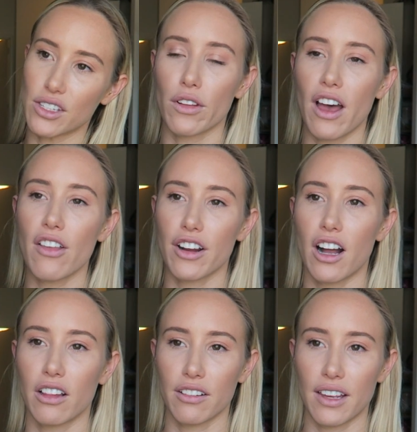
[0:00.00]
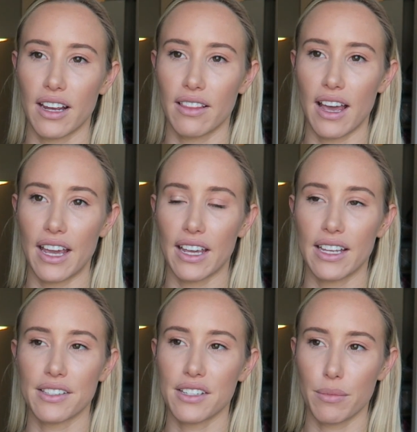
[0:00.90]
Or the other color that I like
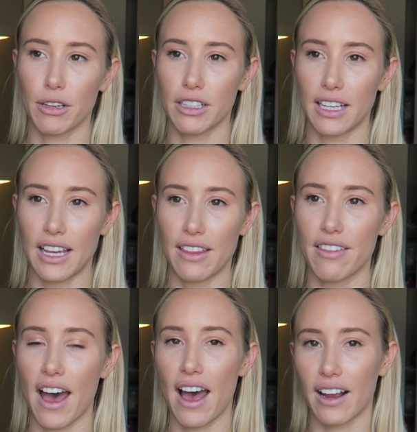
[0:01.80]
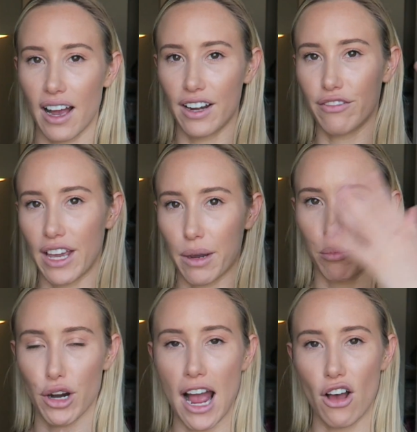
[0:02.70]
is typically that kind of like
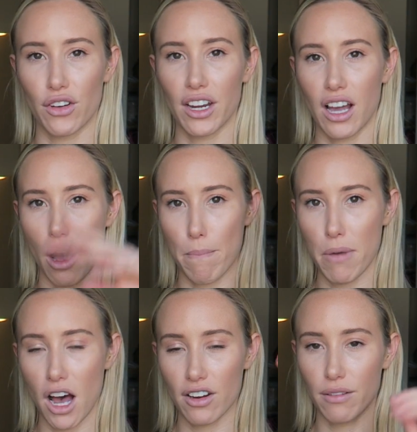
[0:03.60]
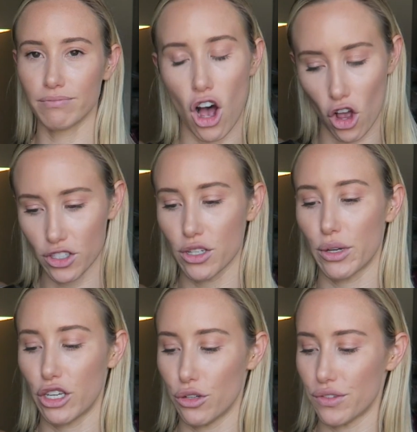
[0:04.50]
brown gum bottom. Also
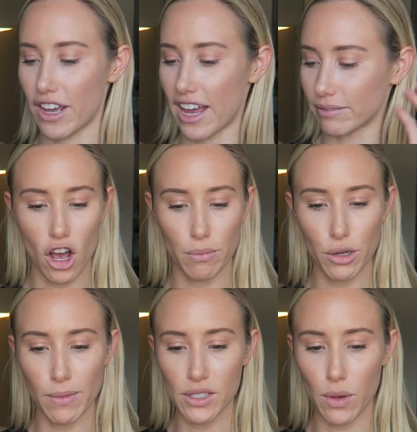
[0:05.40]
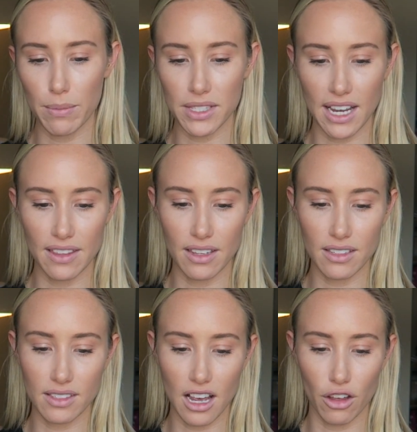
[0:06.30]
a huge fan. On Puma's website,
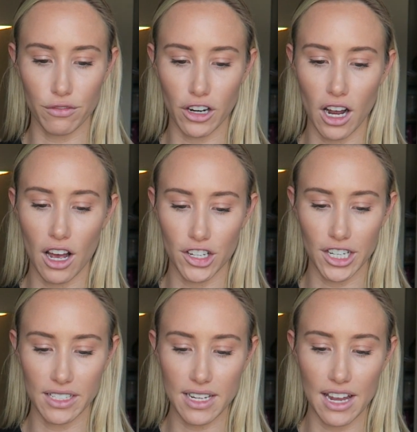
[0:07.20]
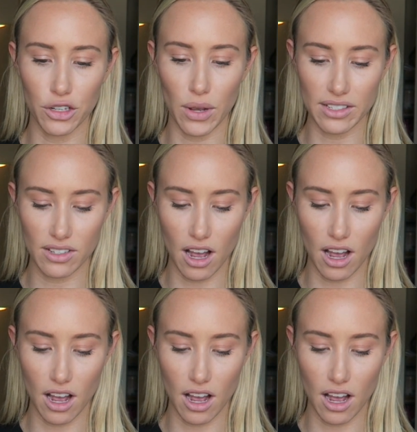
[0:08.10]
these sell for $110 US.